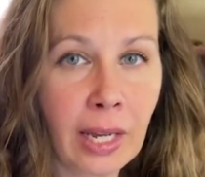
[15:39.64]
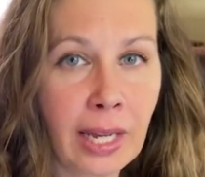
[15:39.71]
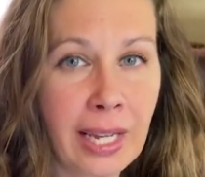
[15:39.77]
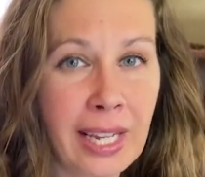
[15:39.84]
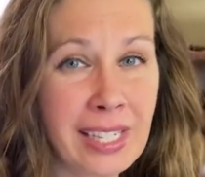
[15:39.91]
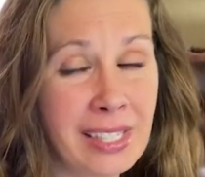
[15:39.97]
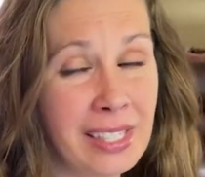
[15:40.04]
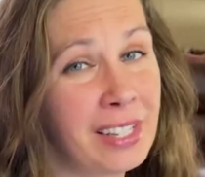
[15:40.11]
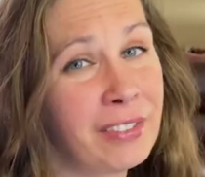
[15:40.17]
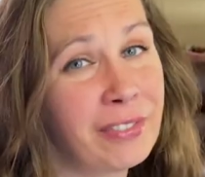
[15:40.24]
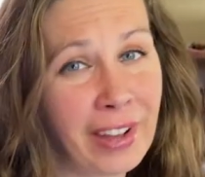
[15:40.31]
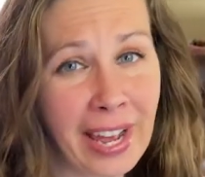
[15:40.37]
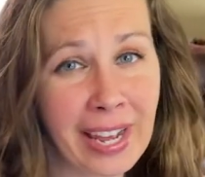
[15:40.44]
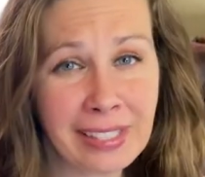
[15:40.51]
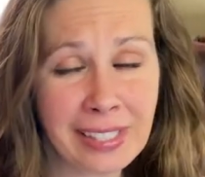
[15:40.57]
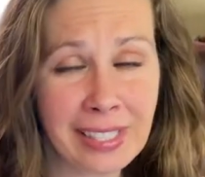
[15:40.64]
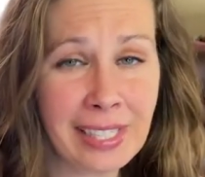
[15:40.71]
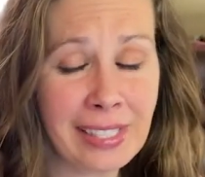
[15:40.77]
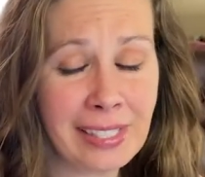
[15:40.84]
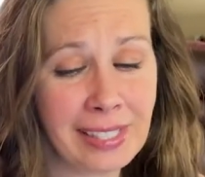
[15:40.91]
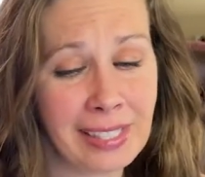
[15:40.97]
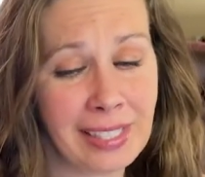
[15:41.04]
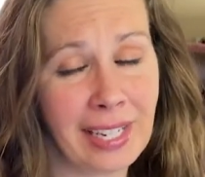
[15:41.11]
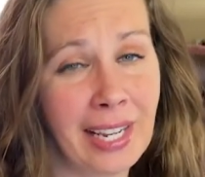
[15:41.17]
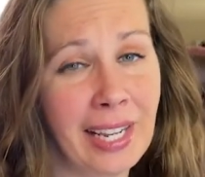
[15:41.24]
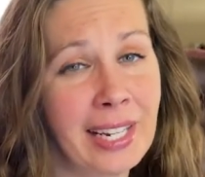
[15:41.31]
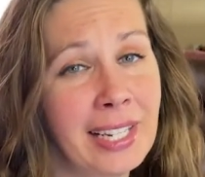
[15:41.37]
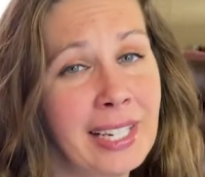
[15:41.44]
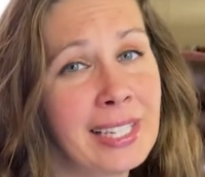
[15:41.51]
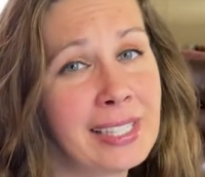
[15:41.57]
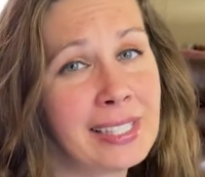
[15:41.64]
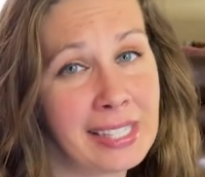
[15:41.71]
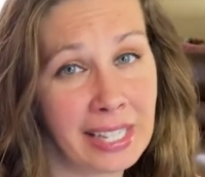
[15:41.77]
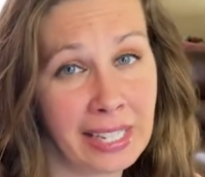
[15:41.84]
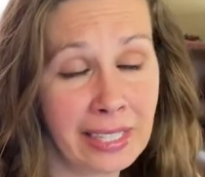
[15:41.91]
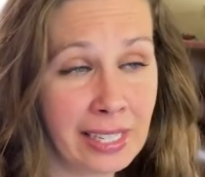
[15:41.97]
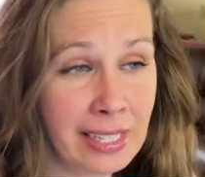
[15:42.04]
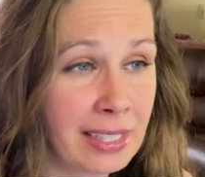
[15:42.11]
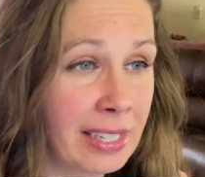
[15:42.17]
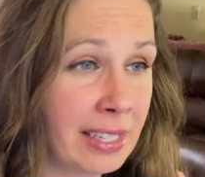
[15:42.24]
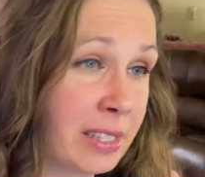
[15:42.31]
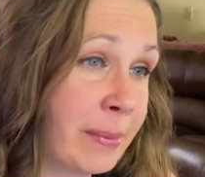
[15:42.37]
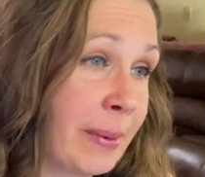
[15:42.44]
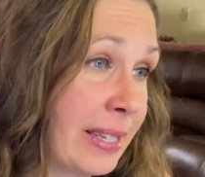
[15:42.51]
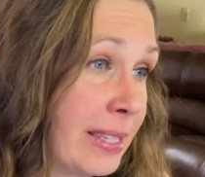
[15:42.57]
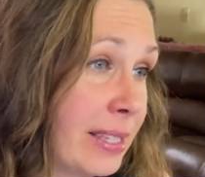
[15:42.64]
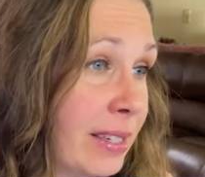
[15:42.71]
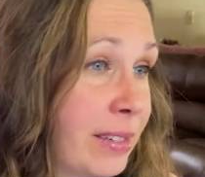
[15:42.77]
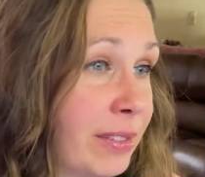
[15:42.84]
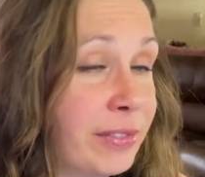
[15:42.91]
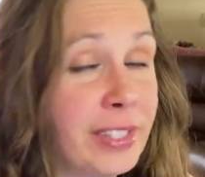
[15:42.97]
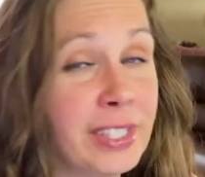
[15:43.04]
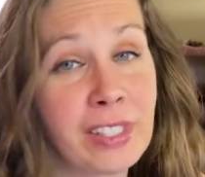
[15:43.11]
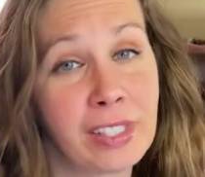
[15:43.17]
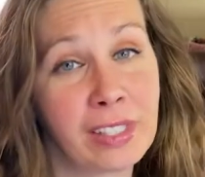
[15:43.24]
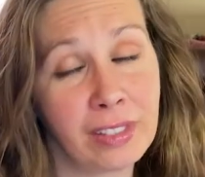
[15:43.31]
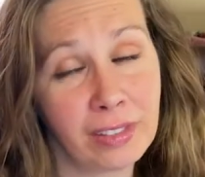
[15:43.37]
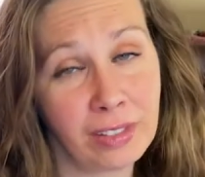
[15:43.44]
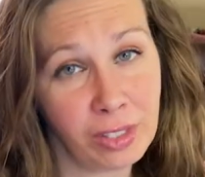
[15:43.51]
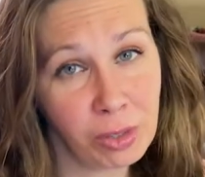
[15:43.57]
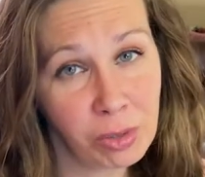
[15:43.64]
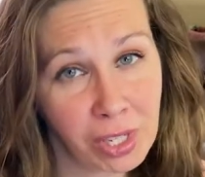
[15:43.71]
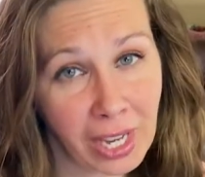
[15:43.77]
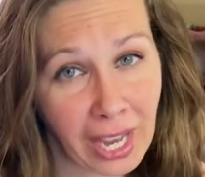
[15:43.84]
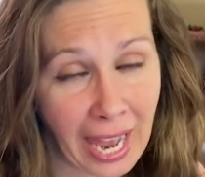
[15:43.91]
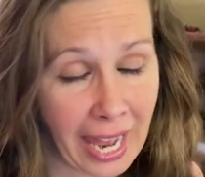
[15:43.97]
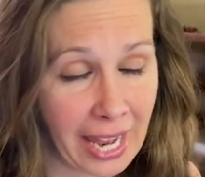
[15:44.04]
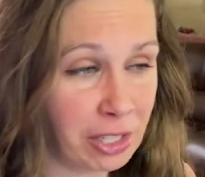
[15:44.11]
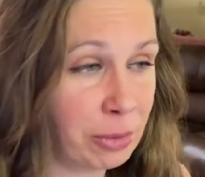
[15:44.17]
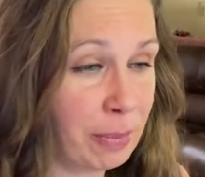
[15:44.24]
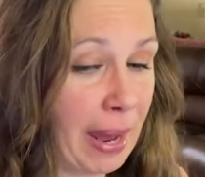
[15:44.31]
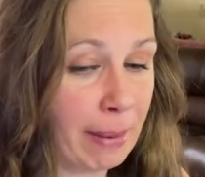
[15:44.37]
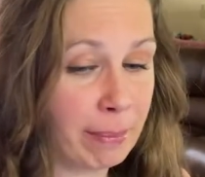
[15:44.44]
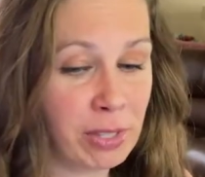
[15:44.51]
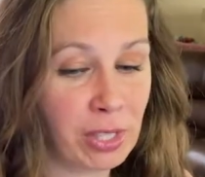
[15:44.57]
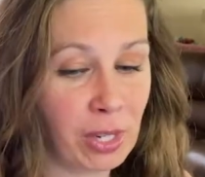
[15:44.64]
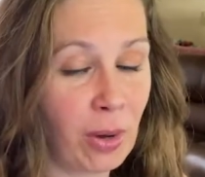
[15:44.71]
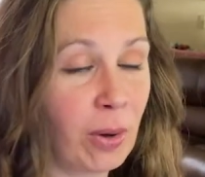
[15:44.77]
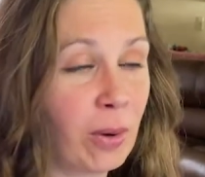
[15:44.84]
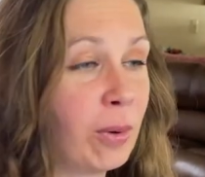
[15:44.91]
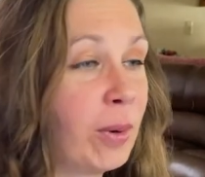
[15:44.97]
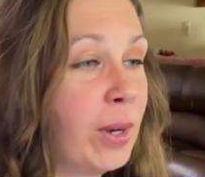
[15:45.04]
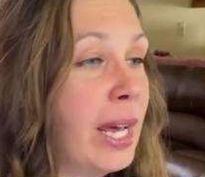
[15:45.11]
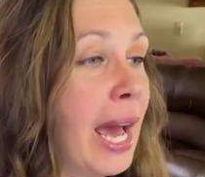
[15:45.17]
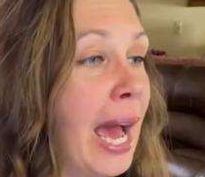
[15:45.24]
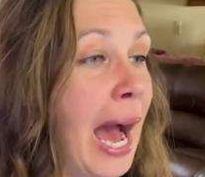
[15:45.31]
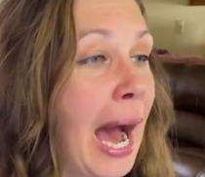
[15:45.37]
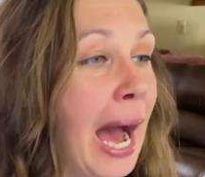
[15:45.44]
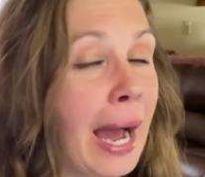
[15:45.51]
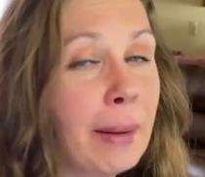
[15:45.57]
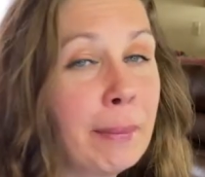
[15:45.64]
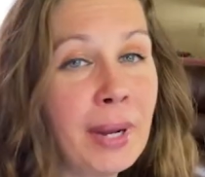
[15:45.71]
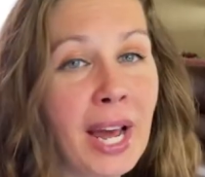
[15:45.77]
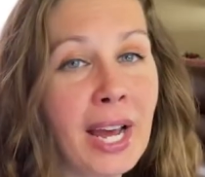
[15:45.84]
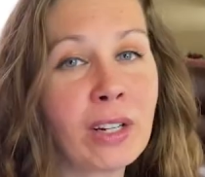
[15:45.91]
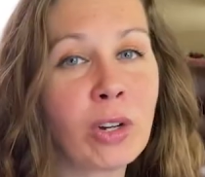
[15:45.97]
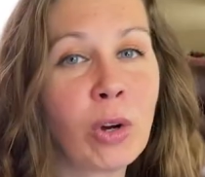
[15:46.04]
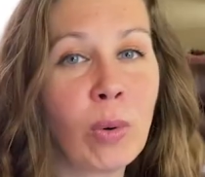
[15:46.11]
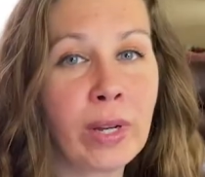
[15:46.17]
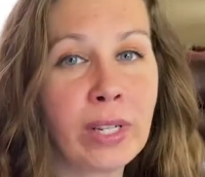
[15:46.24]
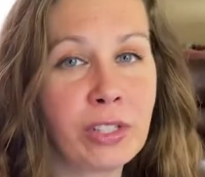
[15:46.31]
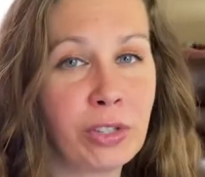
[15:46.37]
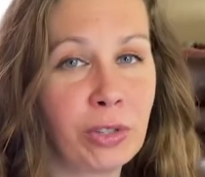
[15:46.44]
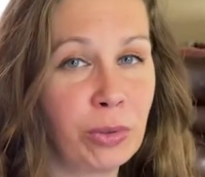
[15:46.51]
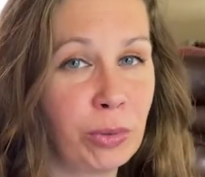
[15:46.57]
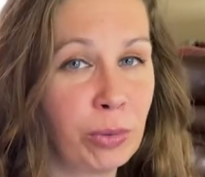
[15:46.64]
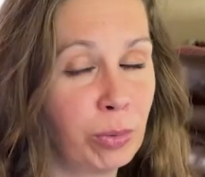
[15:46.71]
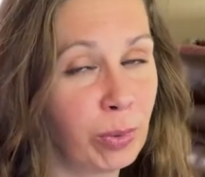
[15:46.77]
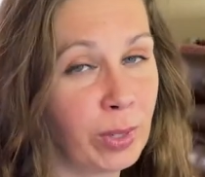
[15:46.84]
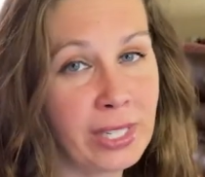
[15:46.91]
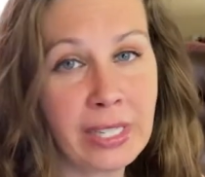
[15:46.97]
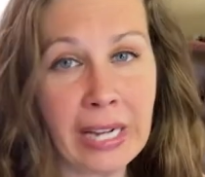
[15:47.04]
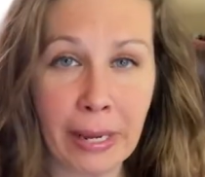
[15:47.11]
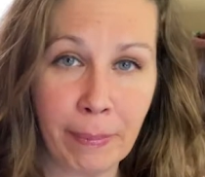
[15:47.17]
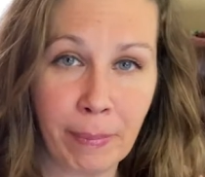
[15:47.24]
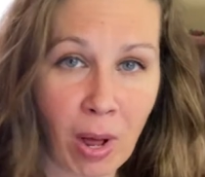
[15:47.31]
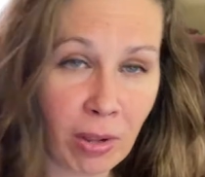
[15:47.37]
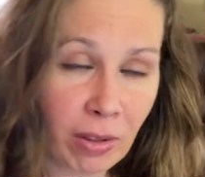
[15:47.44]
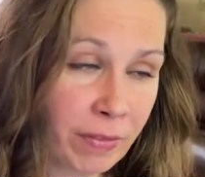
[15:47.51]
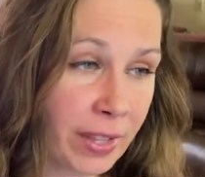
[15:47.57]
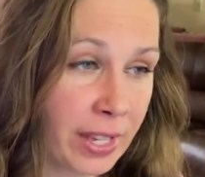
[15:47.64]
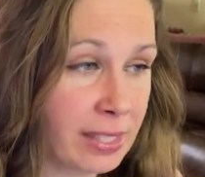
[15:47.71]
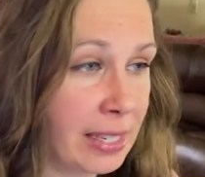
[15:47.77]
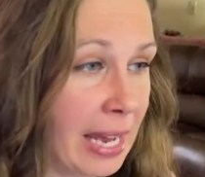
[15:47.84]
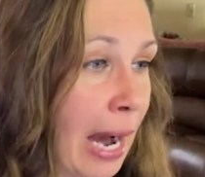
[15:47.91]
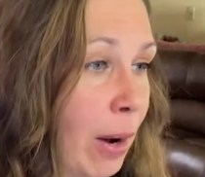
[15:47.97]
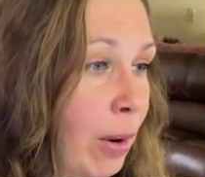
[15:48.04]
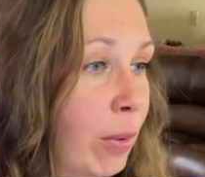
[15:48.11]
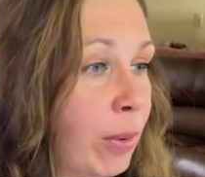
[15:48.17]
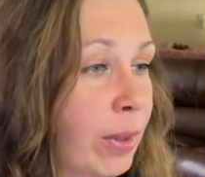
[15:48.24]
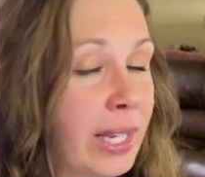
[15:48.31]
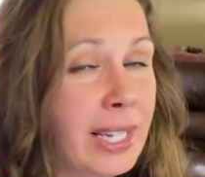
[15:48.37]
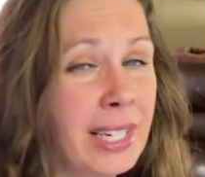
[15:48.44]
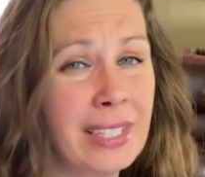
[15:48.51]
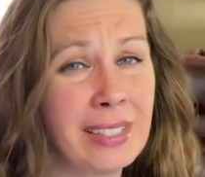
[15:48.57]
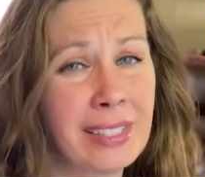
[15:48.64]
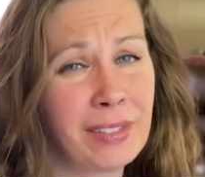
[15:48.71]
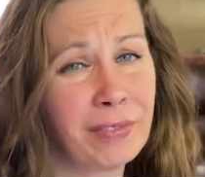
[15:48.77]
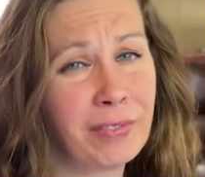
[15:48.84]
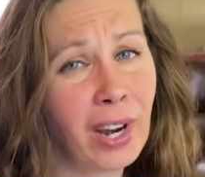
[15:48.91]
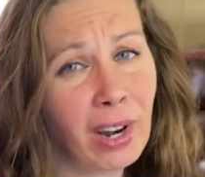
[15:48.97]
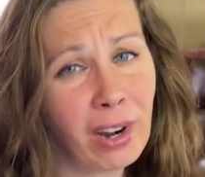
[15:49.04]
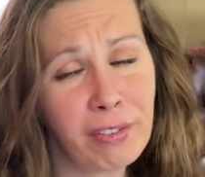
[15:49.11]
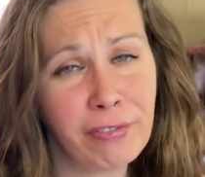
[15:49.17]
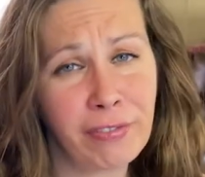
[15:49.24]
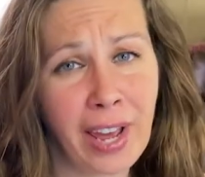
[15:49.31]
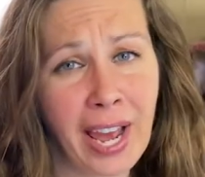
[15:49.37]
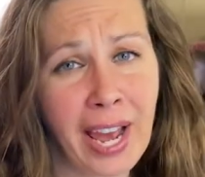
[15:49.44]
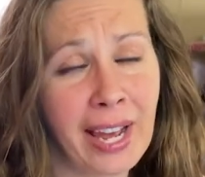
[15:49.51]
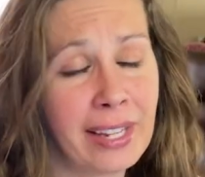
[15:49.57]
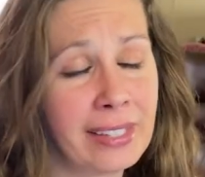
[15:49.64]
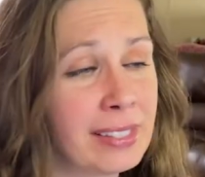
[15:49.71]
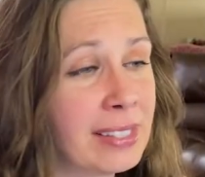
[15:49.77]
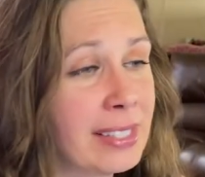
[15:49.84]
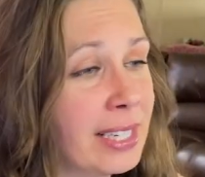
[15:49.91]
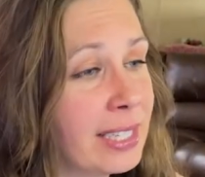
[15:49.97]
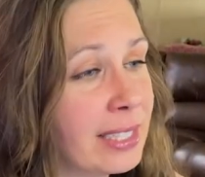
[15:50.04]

It's the fastest and it is the least expensive, is using a hash map. So I'm not going to retype all of this out. It's very fast.